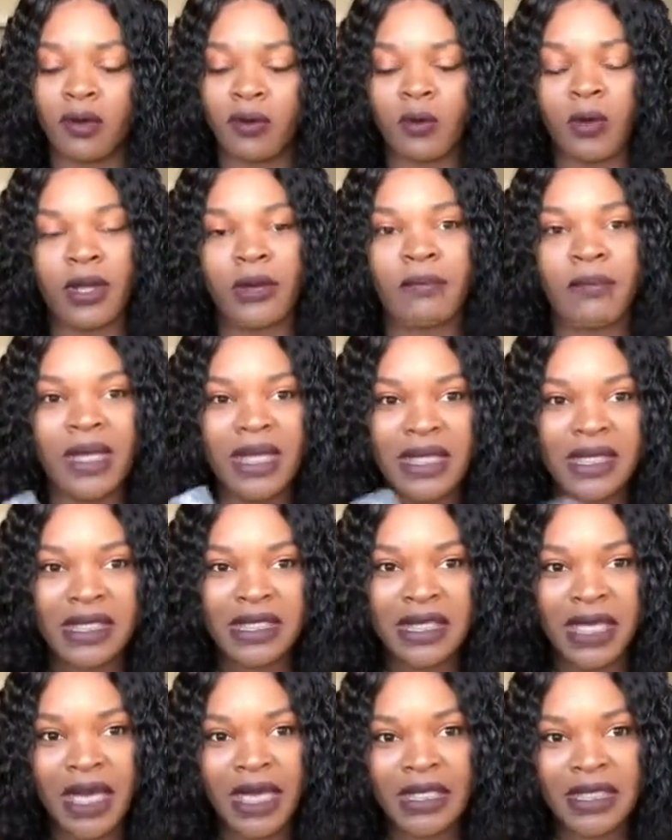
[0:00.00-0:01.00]
one mini
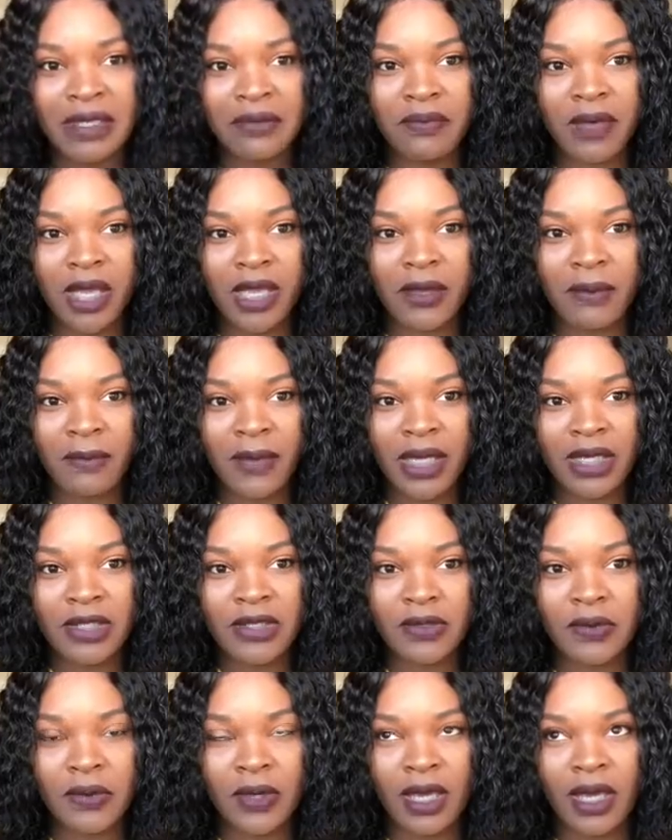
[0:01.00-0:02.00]
size in my
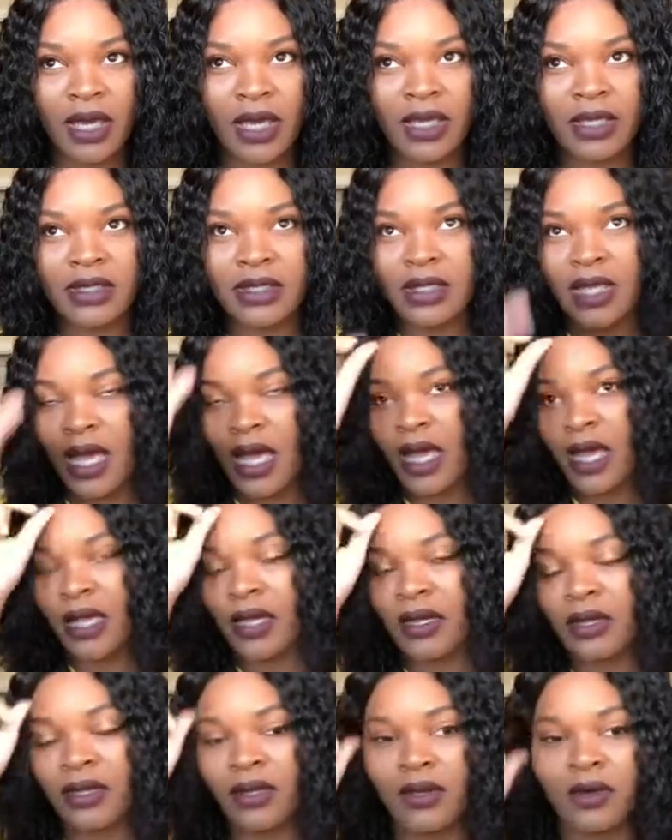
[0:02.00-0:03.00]
suitcase,
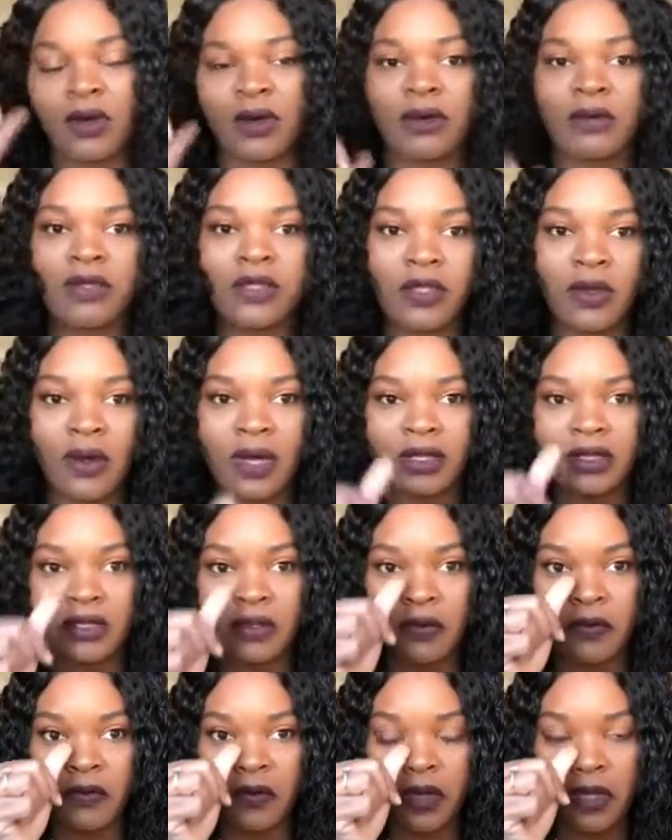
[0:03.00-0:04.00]
and so on and
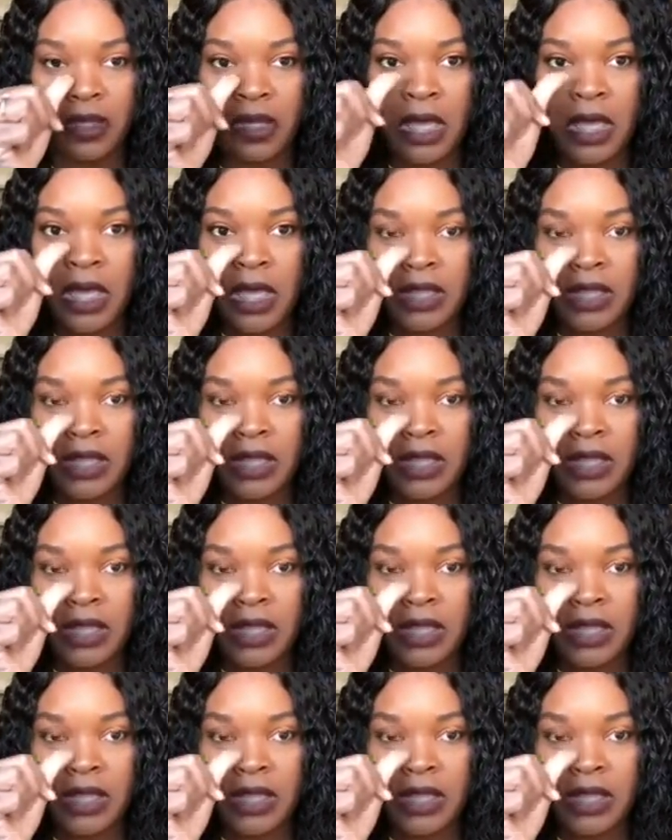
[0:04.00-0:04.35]
so forth.